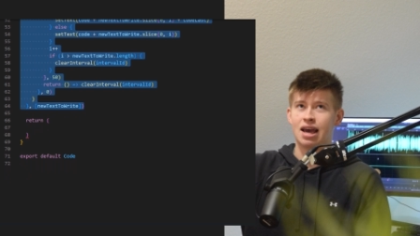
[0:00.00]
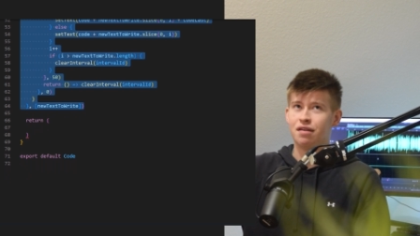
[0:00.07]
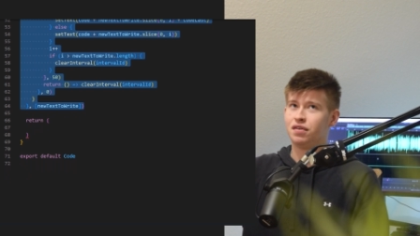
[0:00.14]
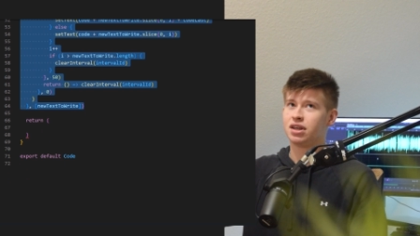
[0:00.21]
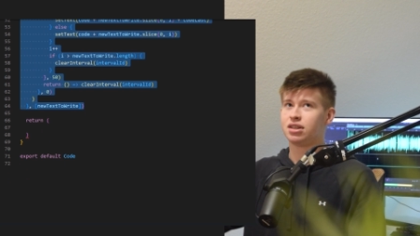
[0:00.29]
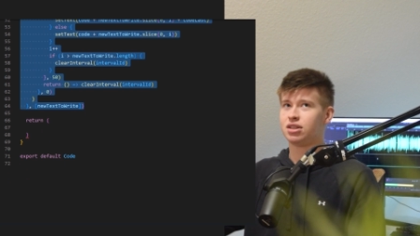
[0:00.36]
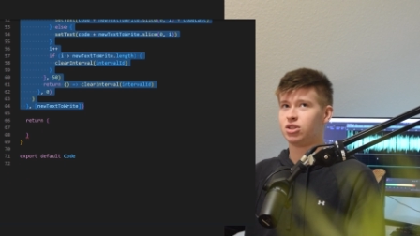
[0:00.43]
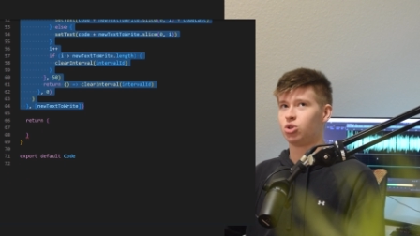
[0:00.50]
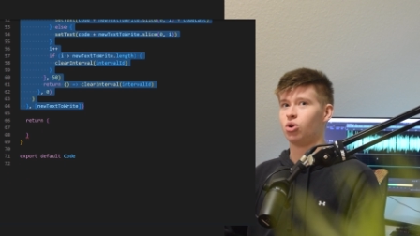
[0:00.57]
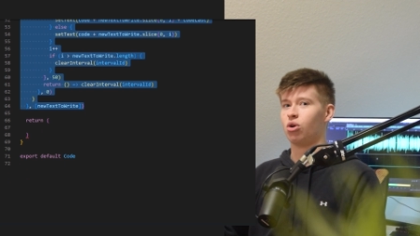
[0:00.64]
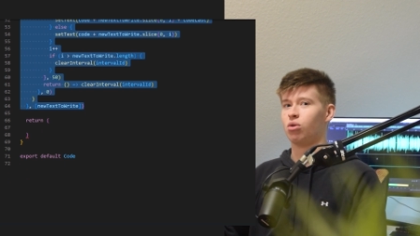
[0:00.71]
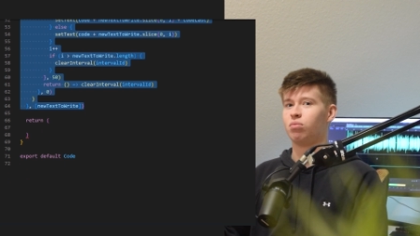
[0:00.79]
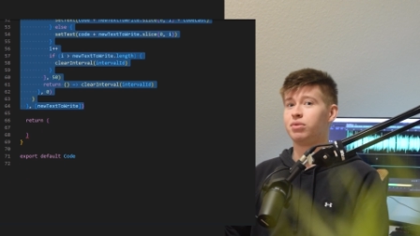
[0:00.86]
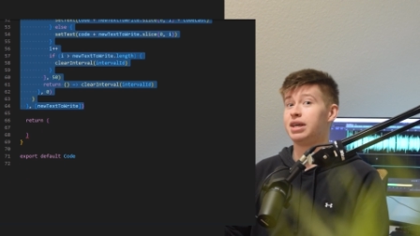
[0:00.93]
having, you
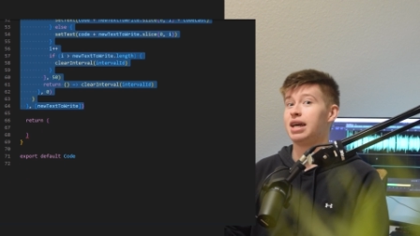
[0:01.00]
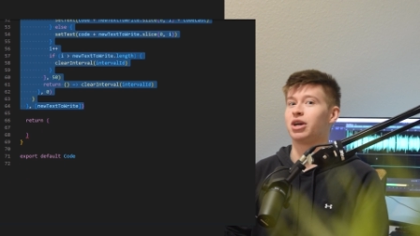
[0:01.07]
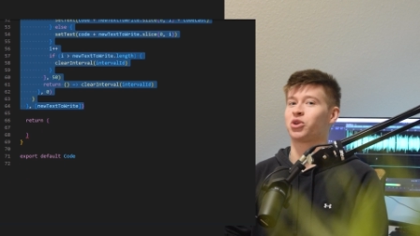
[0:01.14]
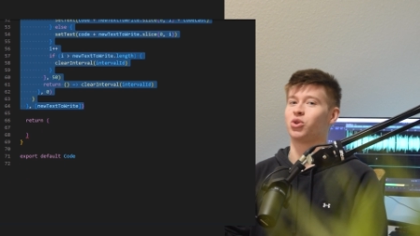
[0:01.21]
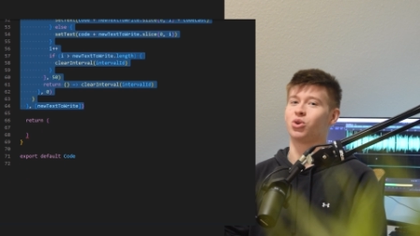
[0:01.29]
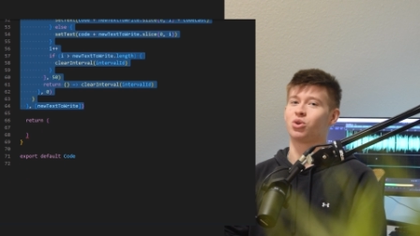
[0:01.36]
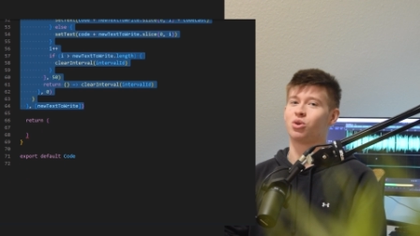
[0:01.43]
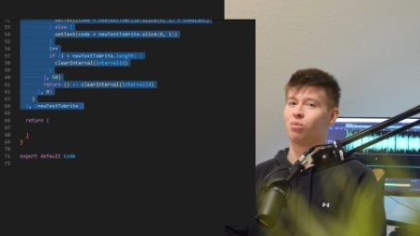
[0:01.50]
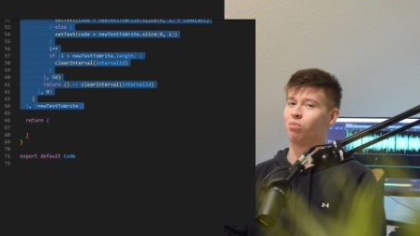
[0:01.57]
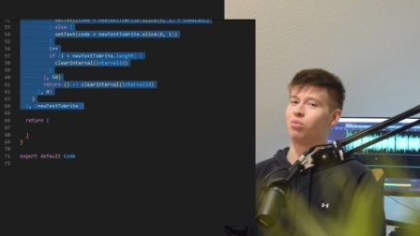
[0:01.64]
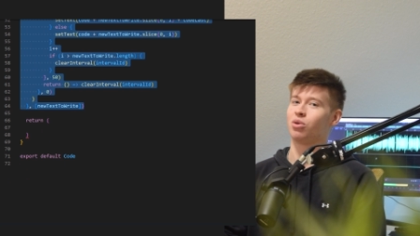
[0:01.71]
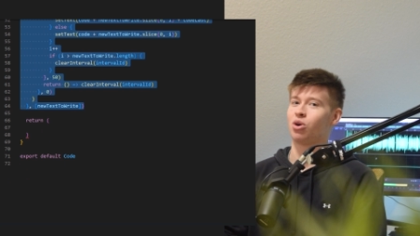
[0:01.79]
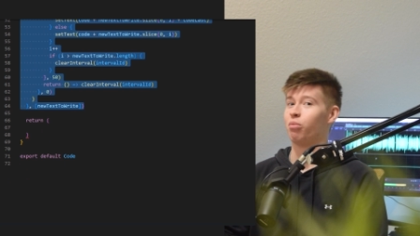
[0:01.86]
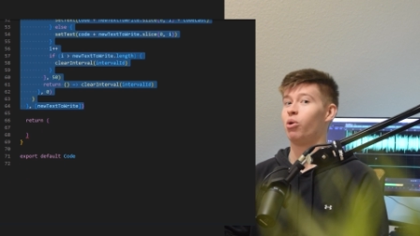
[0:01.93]
know, the actual com
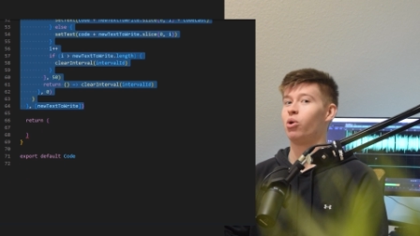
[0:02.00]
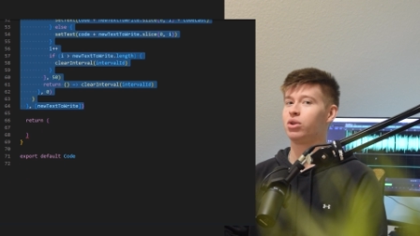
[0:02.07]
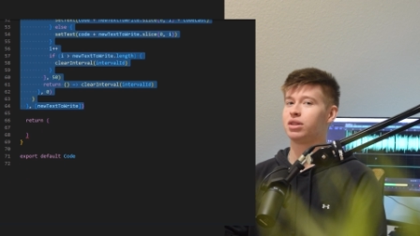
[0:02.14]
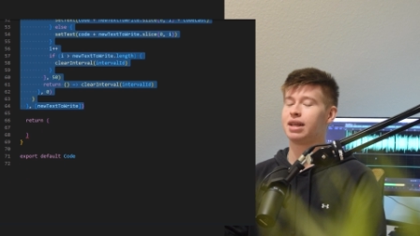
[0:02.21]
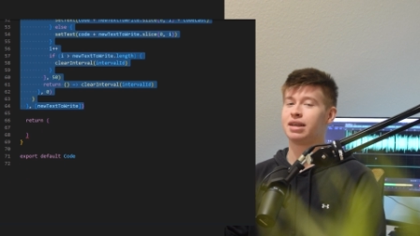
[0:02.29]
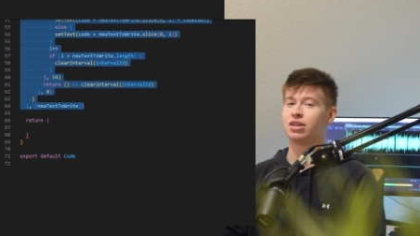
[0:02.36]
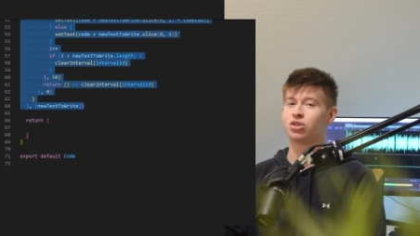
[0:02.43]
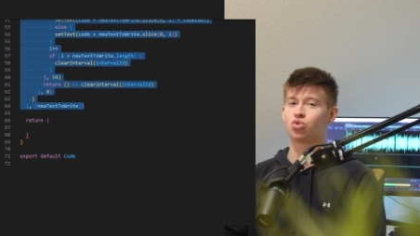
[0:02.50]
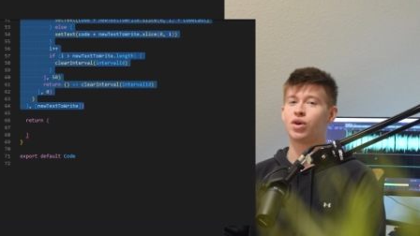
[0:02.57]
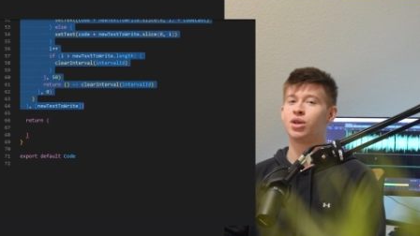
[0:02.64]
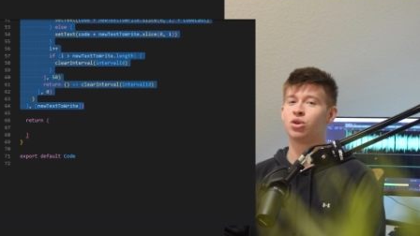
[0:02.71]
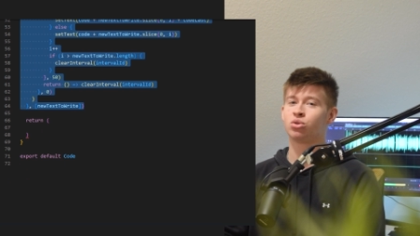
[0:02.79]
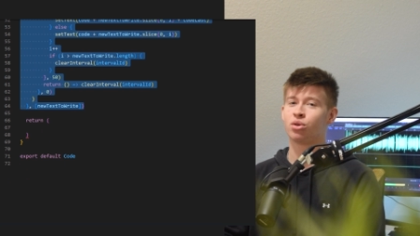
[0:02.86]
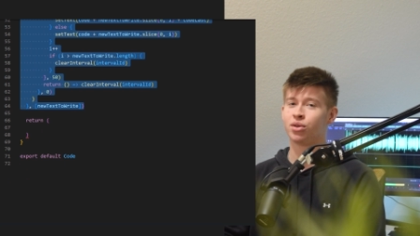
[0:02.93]
component that is
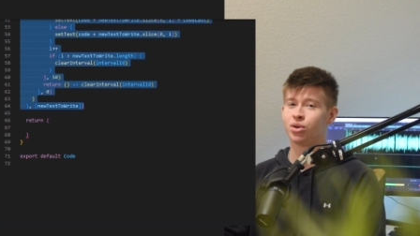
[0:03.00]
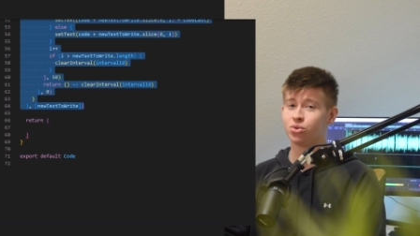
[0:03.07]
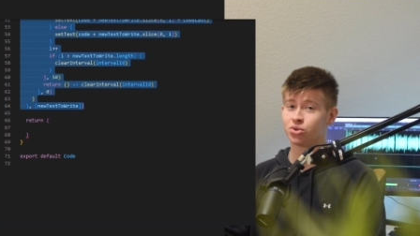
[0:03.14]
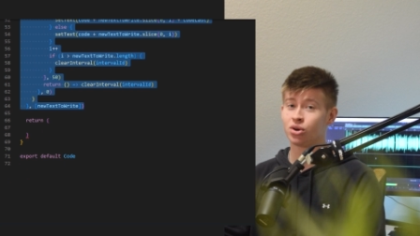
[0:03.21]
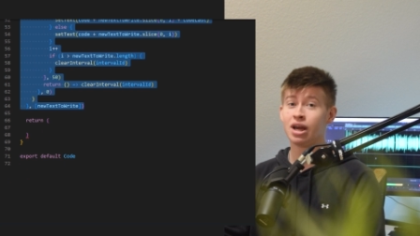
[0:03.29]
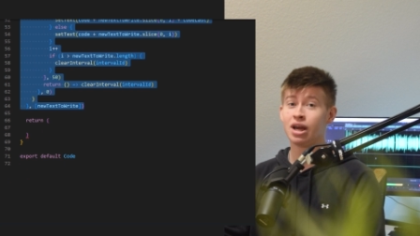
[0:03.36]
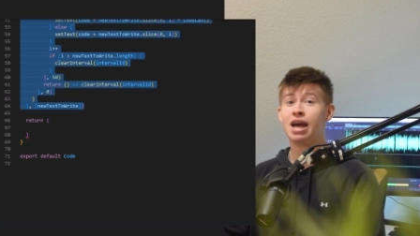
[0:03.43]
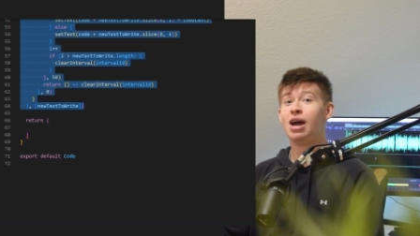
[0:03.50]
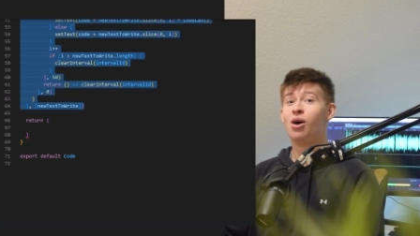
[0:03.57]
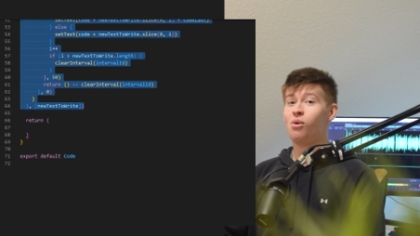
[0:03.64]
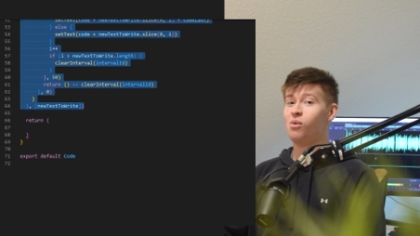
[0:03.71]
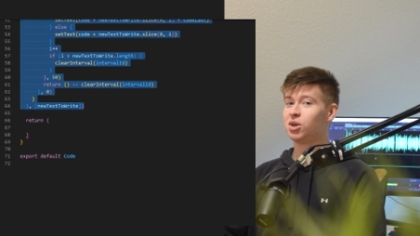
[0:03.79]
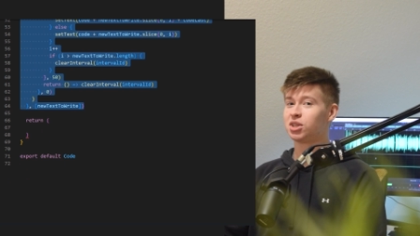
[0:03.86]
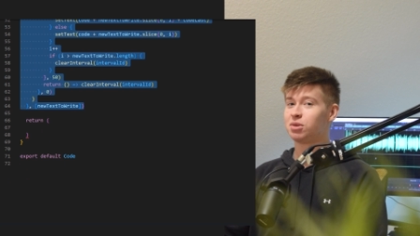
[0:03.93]
rendered to the user,
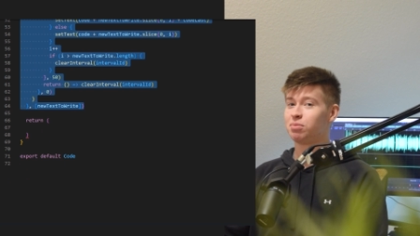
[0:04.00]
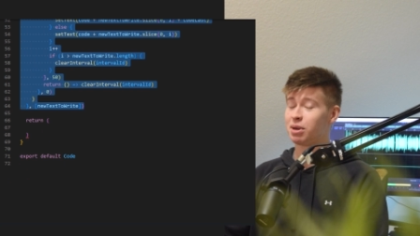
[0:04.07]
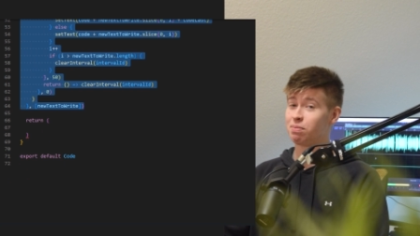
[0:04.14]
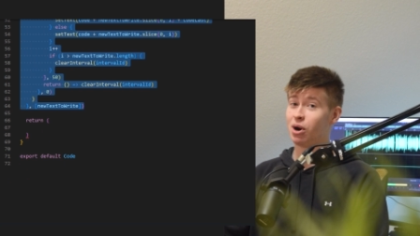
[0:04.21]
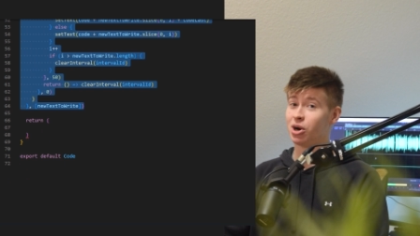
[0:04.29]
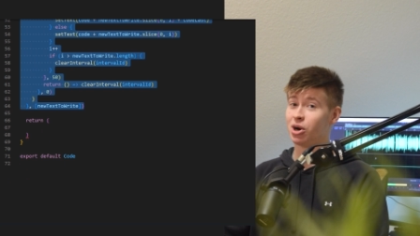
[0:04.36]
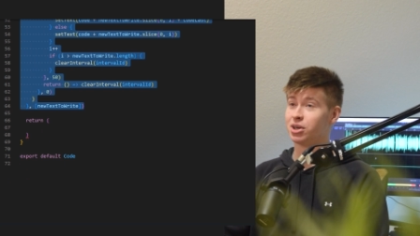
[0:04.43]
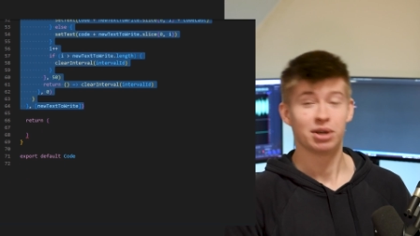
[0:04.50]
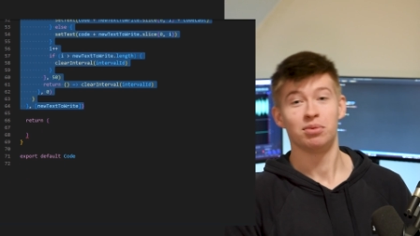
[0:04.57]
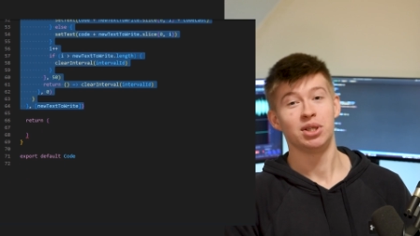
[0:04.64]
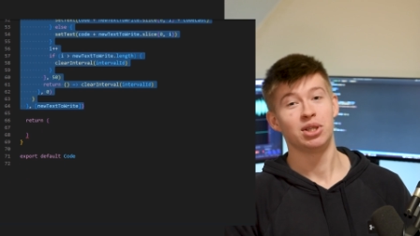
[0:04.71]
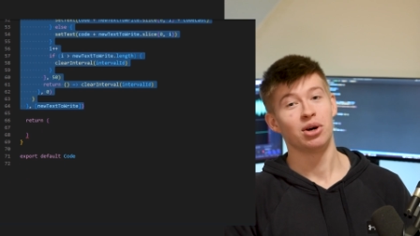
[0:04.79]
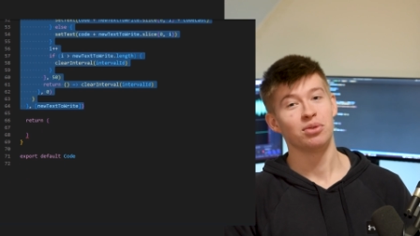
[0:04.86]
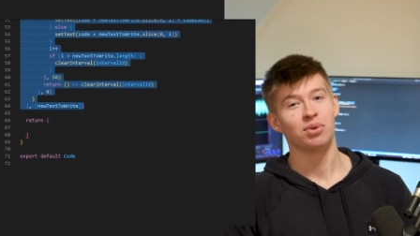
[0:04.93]
which is a big part.
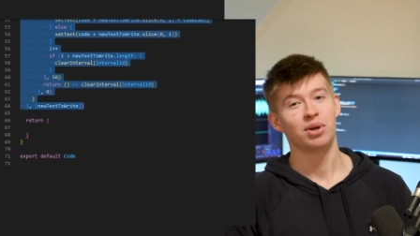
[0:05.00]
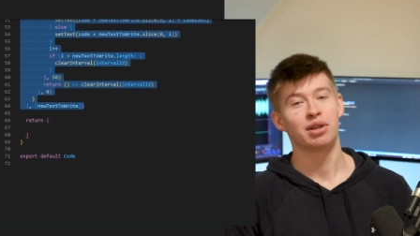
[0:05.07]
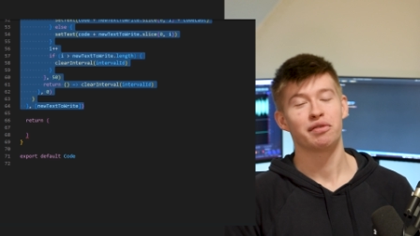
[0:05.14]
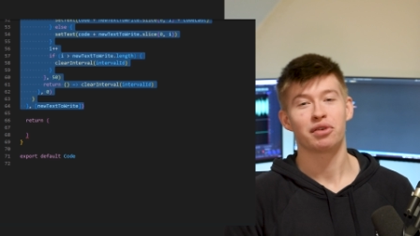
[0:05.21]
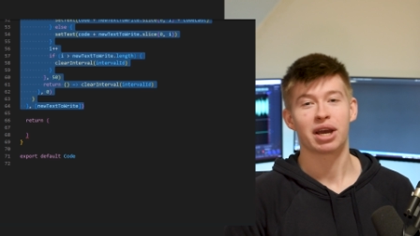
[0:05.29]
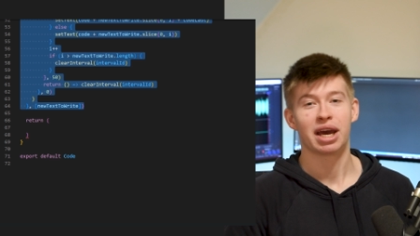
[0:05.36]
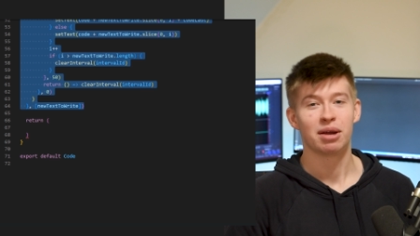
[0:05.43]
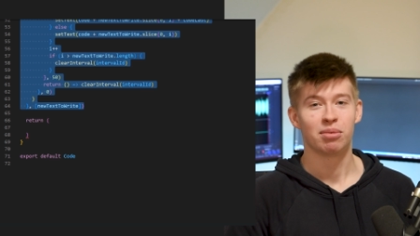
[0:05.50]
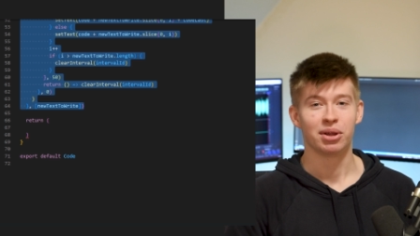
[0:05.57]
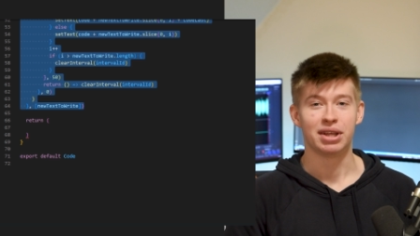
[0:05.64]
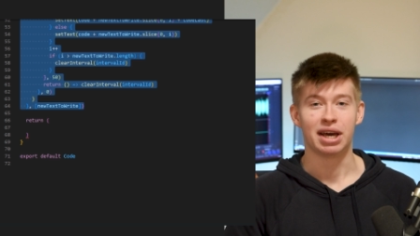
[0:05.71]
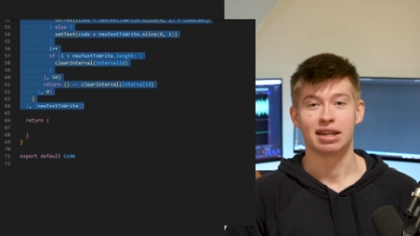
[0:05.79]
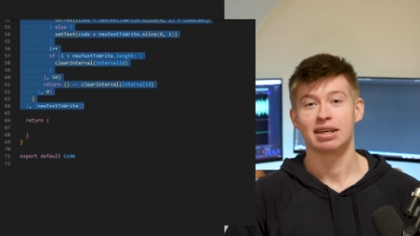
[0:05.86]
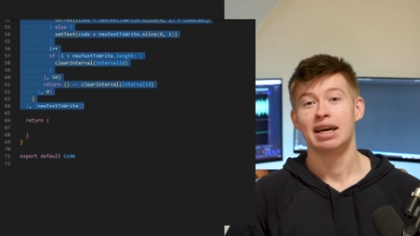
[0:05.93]
We don't want to forget
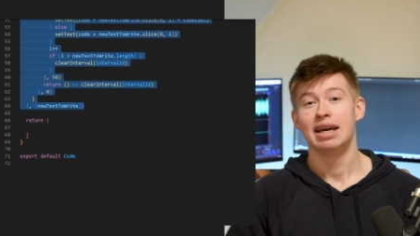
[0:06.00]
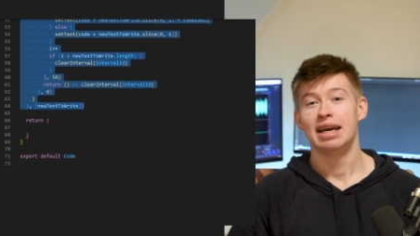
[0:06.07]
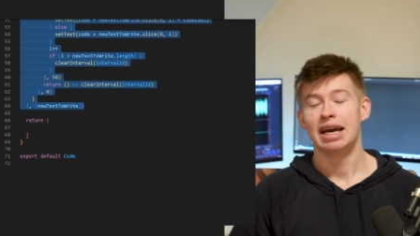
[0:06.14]
about that.